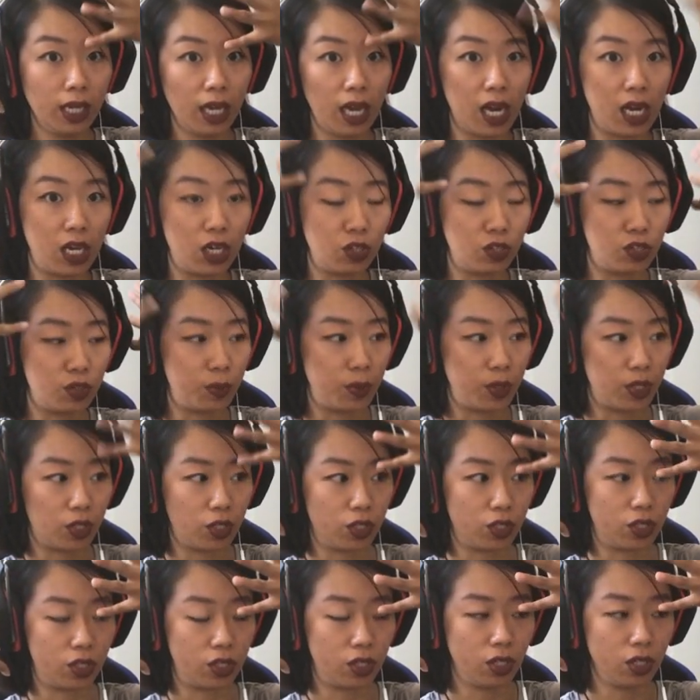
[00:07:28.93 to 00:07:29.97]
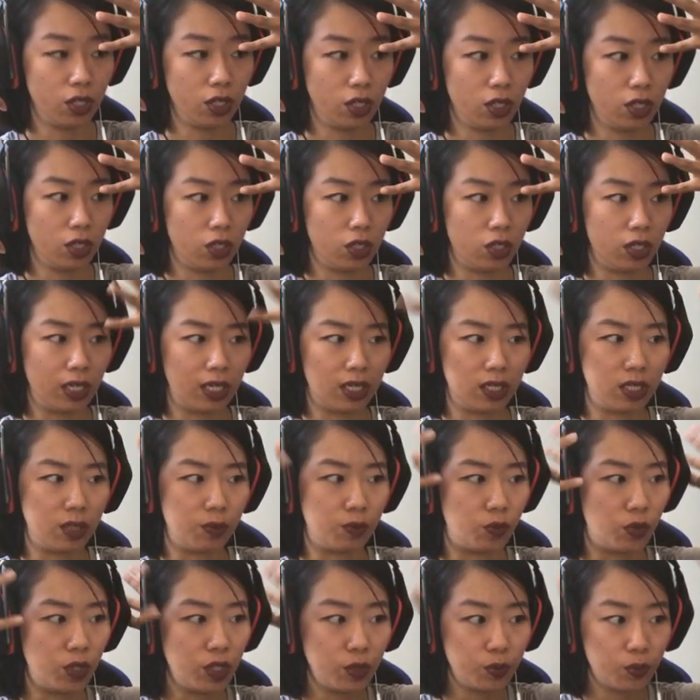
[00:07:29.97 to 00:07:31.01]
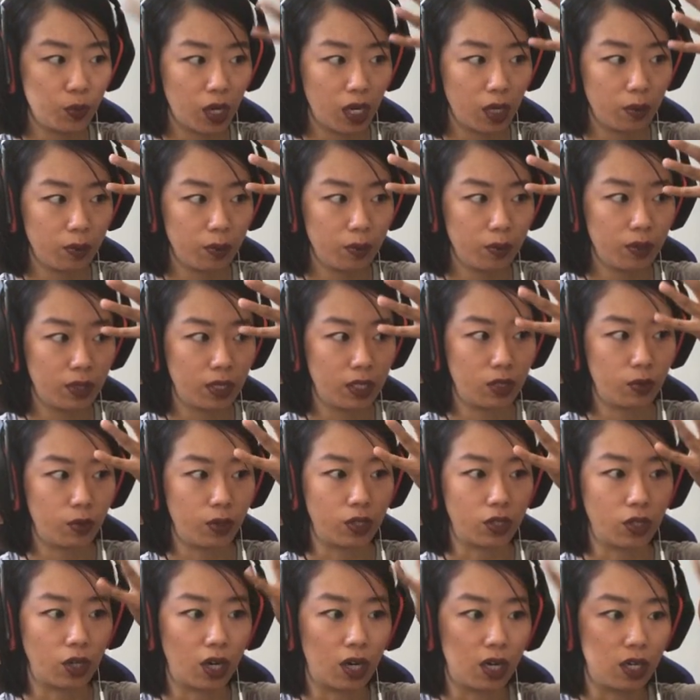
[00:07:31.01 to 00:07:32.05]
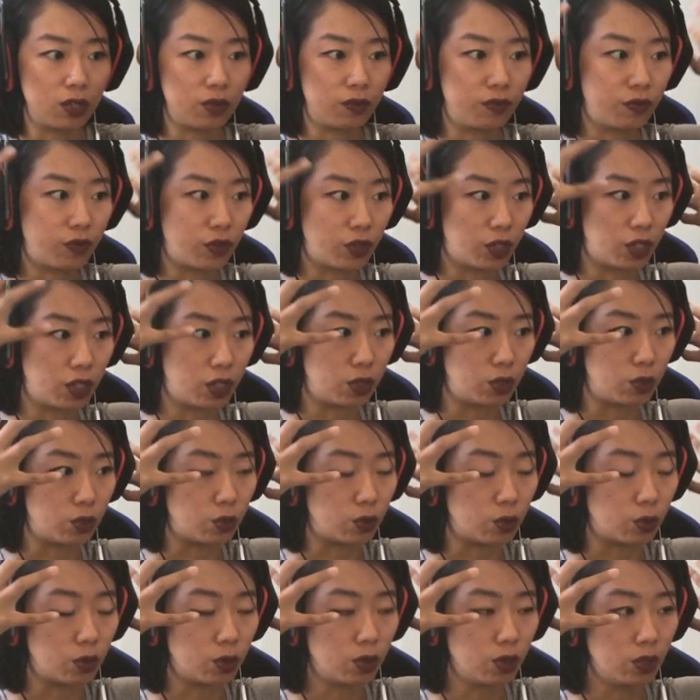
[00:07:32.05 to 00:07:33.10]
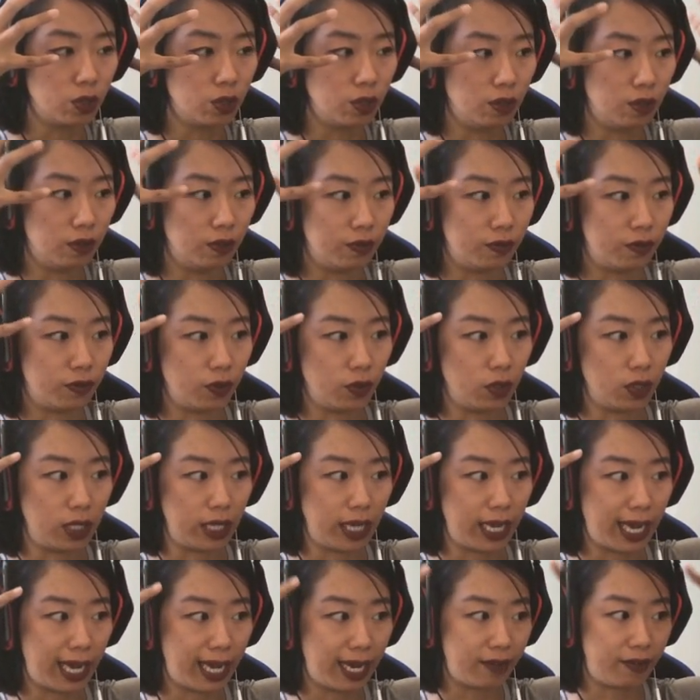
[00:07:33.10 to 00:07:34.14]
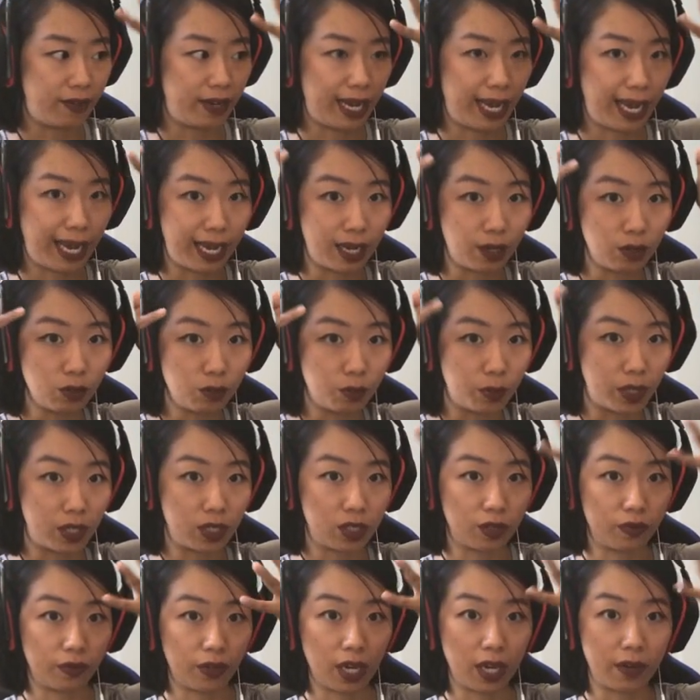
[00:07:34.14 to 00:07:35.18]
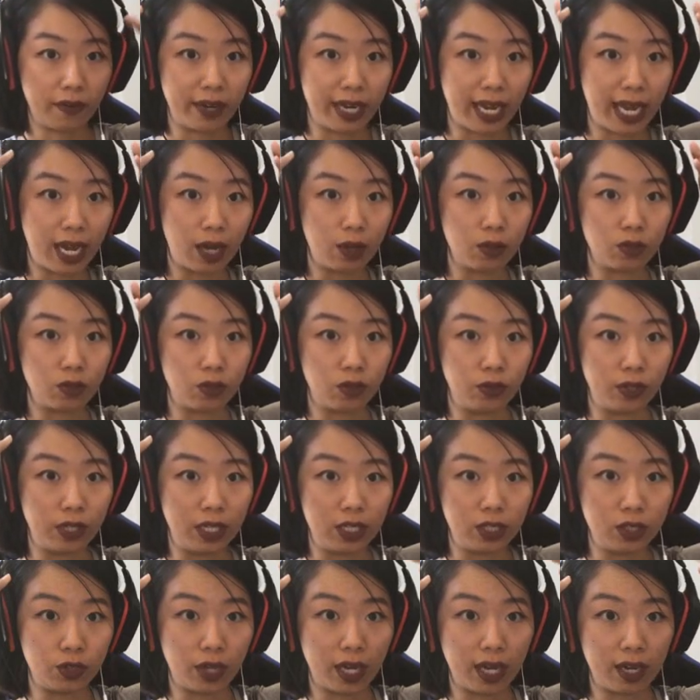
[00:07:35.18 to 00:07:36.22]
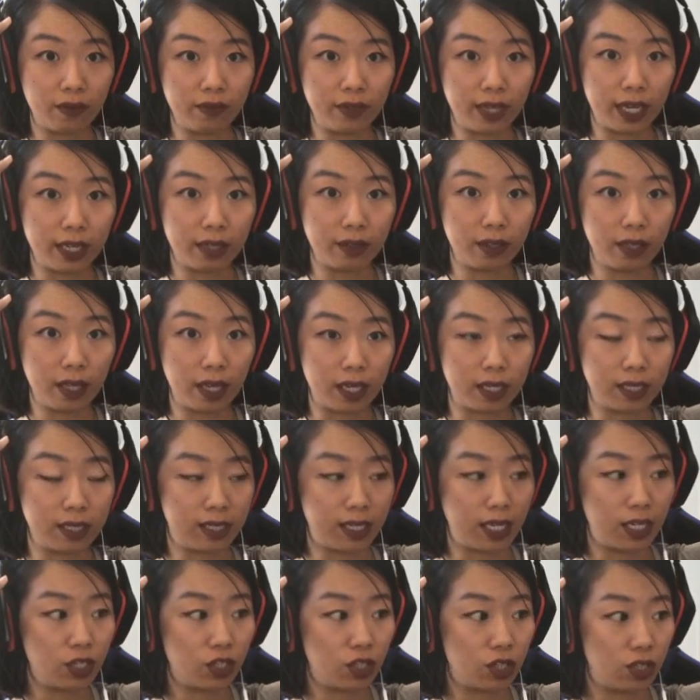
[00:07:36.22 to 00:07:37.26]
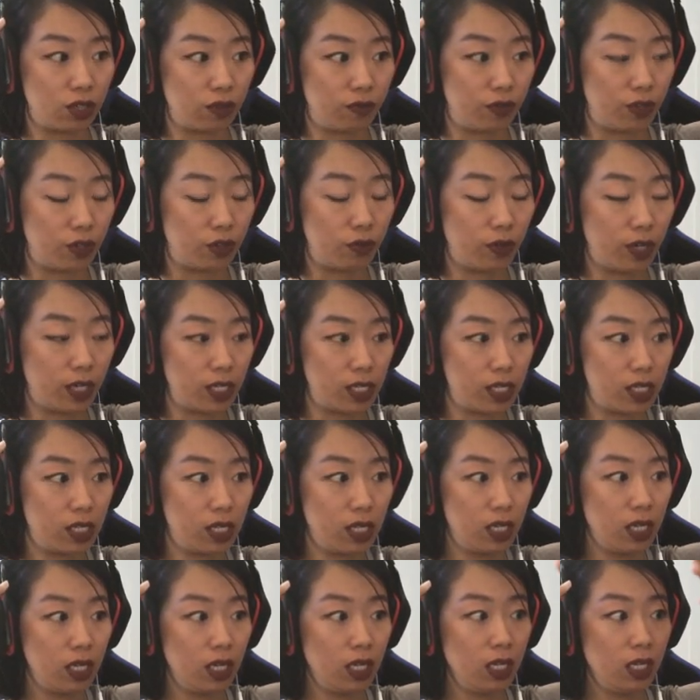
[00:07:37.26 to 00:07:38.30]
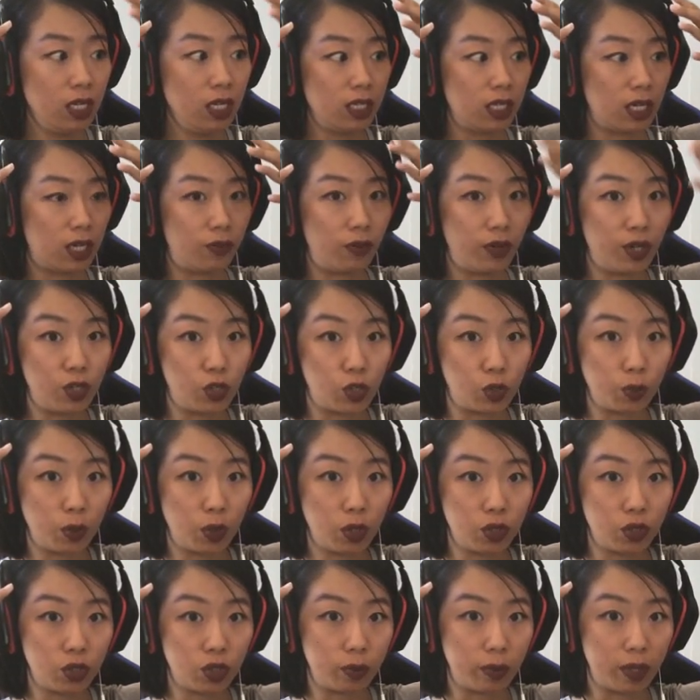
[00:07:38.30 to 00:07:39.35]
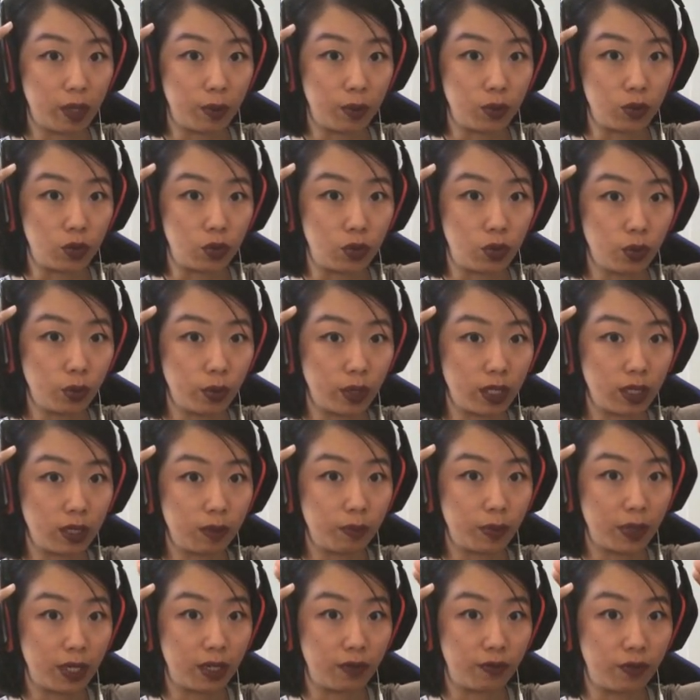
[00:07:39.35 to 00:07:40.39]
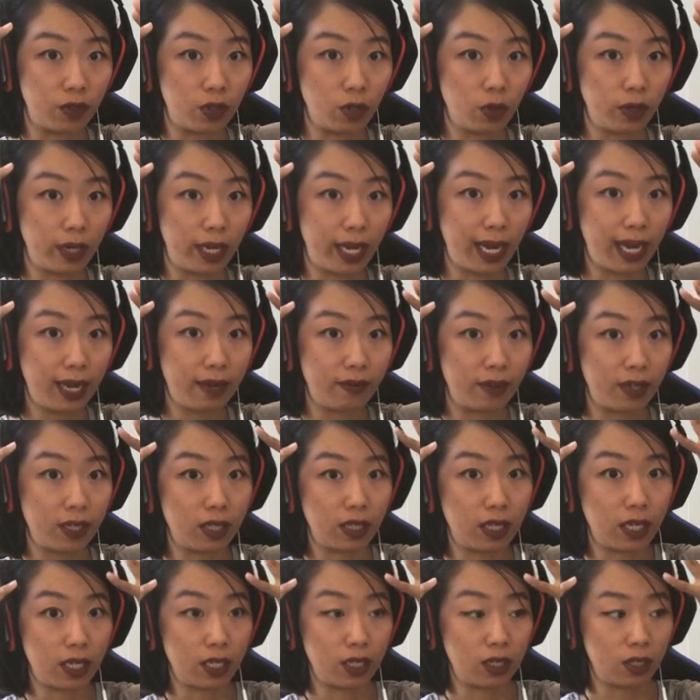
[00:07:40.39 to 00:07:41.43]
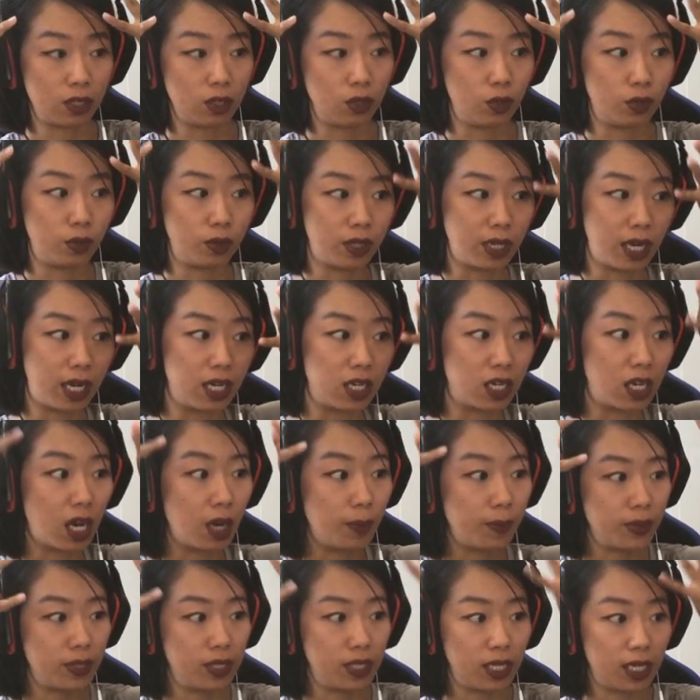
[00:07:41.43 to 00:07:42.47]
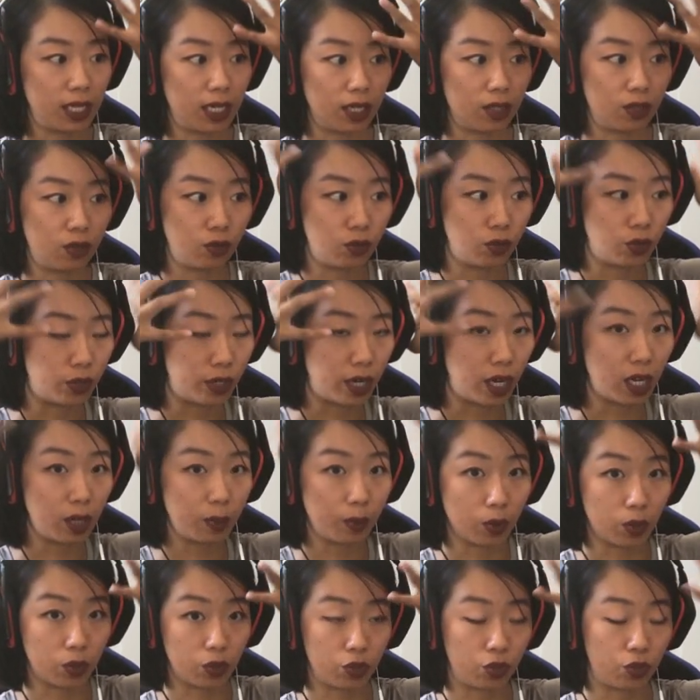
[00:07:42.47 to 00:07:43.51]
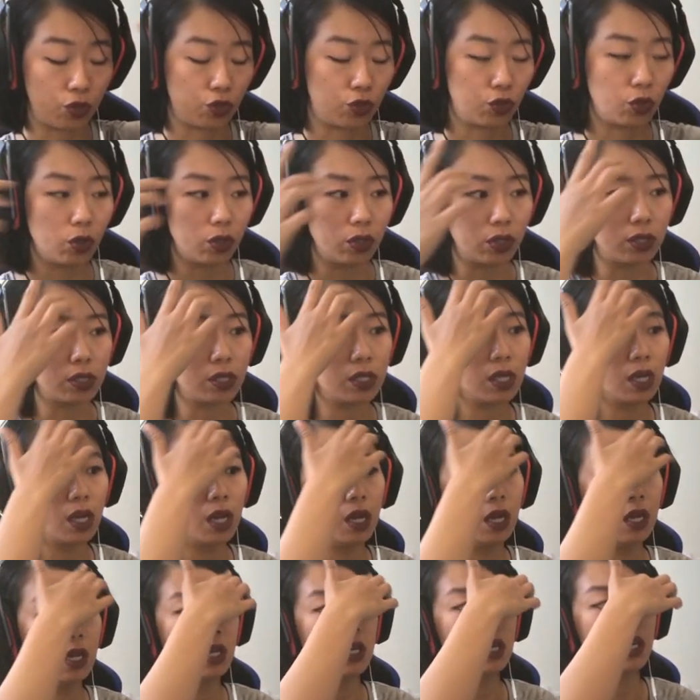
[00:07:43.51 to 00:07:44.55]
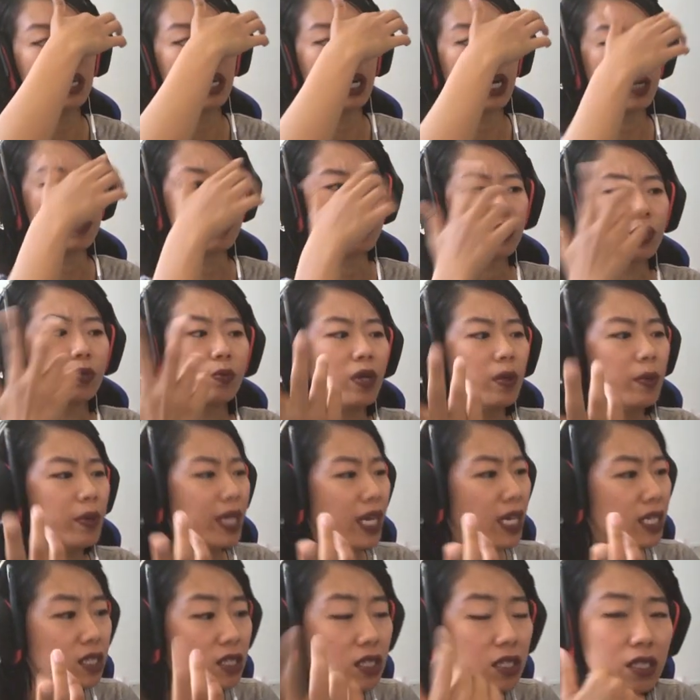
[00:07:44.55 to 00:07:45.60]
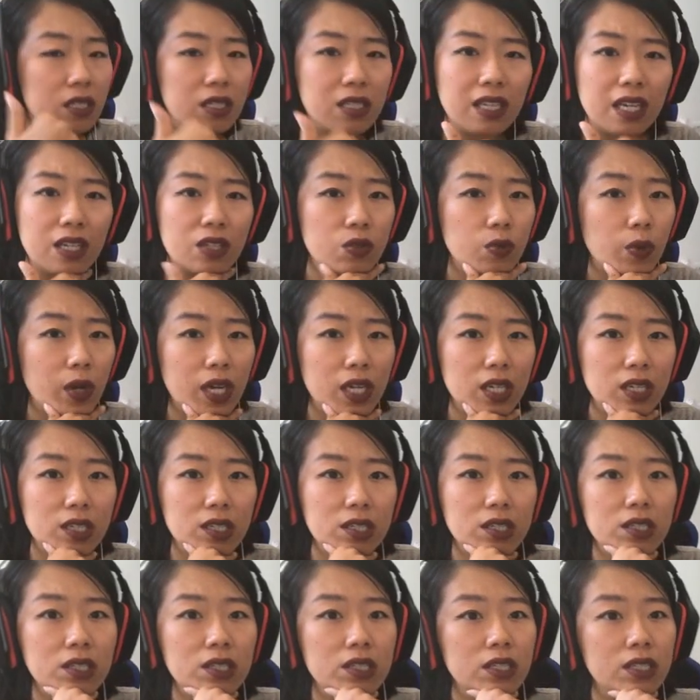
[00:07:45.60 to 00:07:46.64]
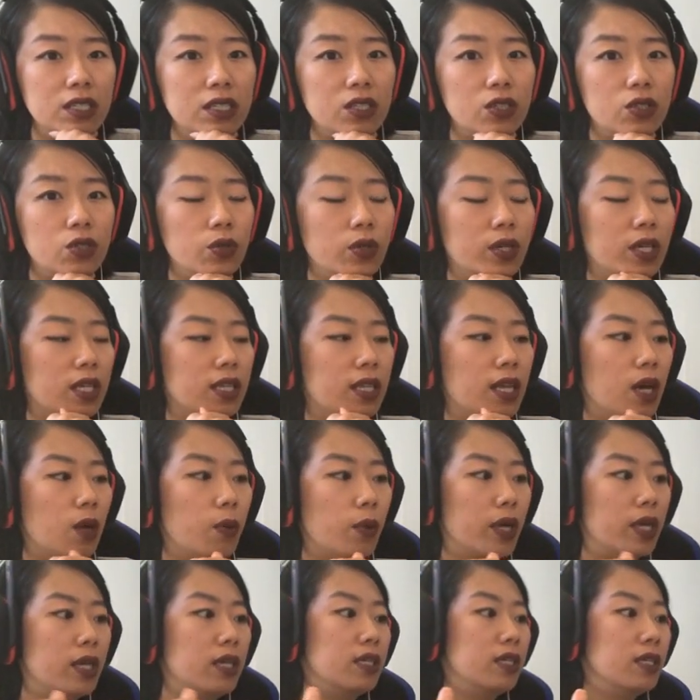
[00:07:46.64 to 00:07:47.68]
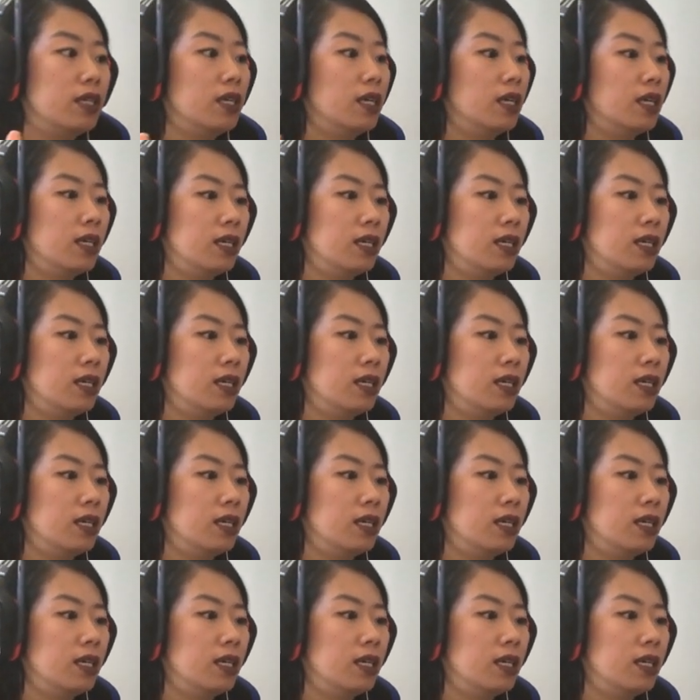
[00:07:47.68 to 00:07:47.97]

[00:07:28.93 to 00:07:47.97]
I don't know, it's because she has some wrist problems. That's why it's hard for her to fully have it out, because if you have it out, you need to have that extension of your wrist, that range of motion to be able to do it. But if you don't have it, then you kind of compensate it through your elbows and your shoulders. So maybe that's why she's doing it that way.